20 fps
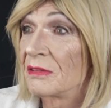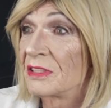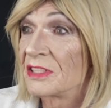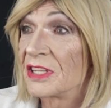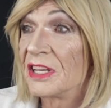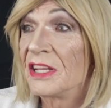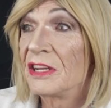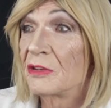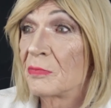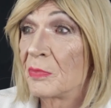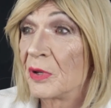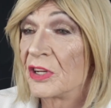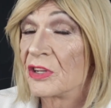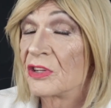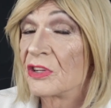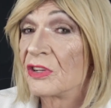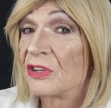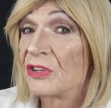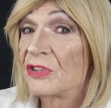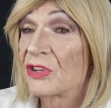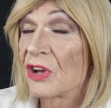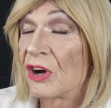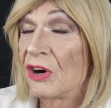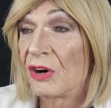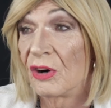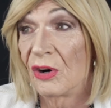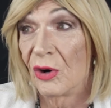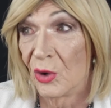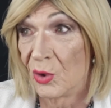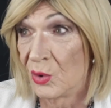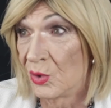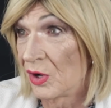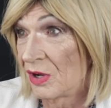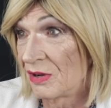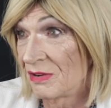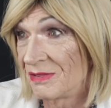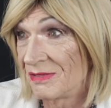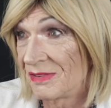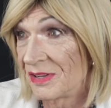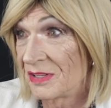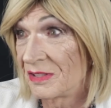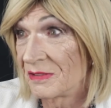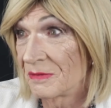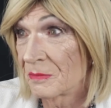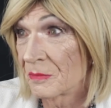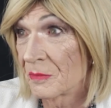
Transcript: Tina's pictures are all over.